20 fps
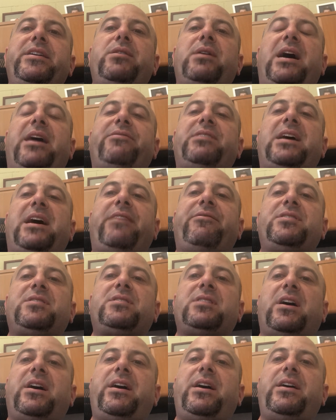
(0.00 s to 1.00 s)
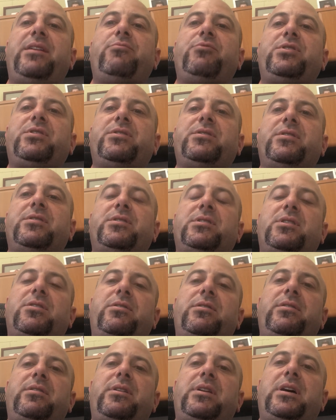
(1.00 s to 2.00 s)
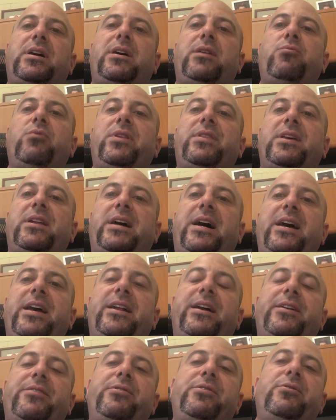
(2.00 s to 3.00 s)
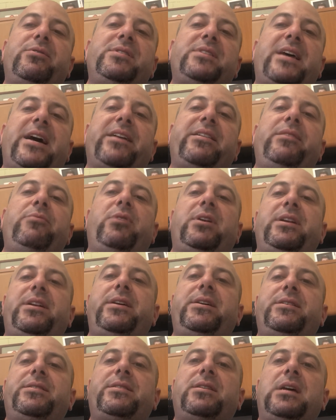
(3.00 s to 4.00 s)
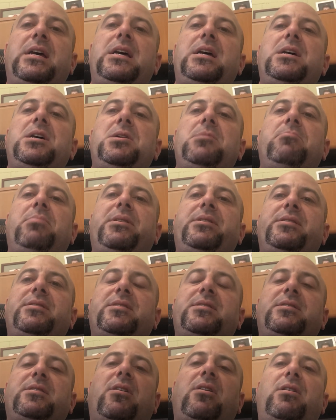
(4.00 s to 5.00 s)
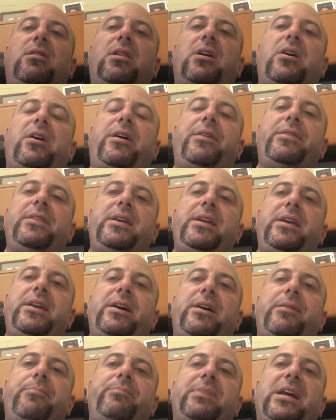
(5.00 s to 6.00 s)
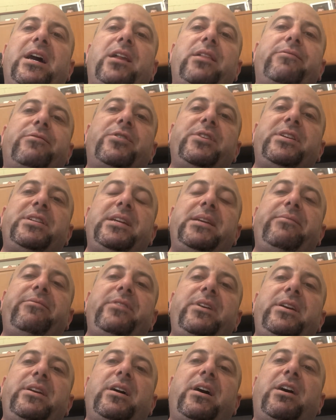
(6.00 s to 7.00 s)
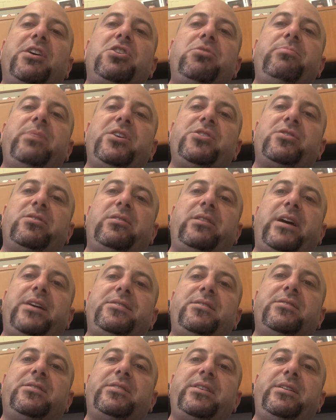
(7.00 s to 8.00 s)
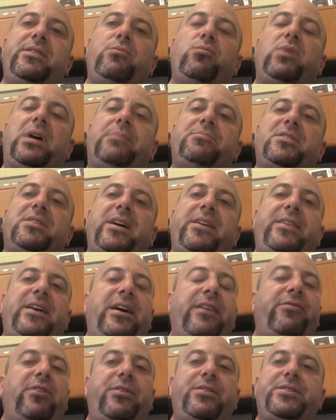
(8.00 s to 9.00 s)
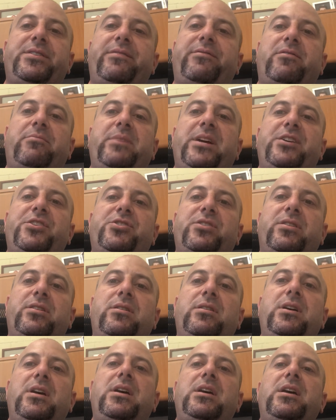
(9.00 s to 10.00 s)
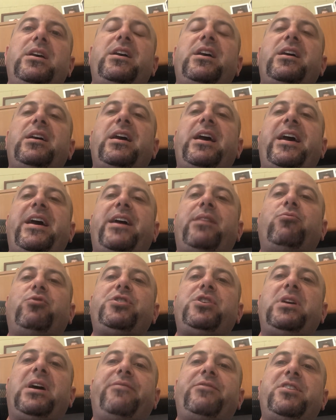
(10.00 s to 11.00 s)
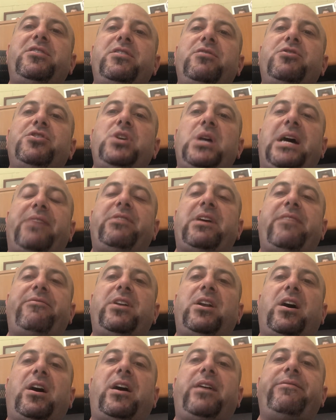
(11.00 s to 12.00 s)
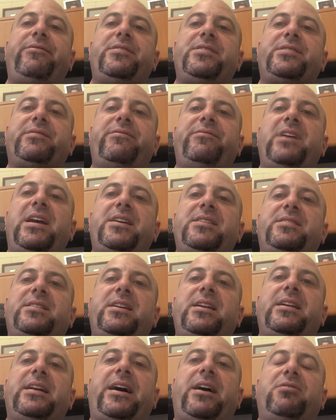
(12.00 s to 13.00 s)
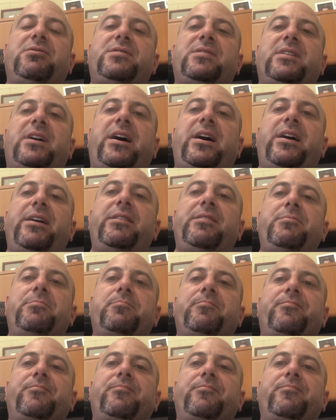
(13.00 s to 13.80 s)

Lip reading: You have to have a sign, which is a certain width and height. I don't know exactly what it is, but this is all on the California DMV occupational licensing website. They have all this information. And what you have to do is you have to have an office facing outside.